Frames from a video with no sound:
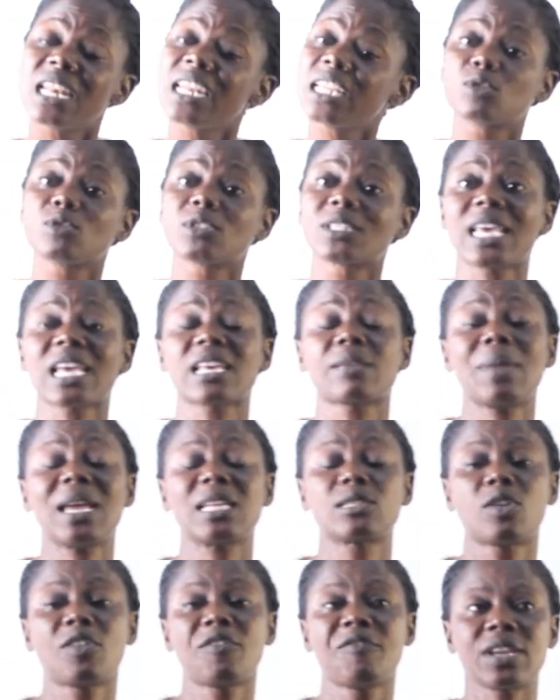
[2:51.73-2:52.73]
little
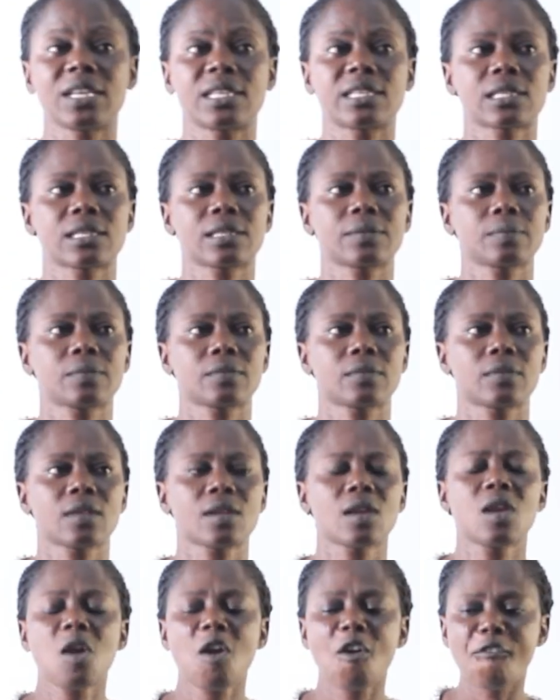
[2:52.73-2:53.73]
segment of it.
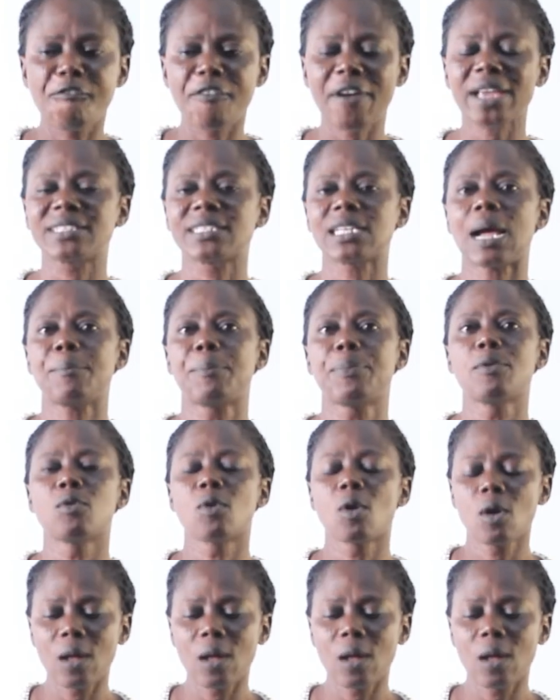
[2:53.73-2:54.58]
For example,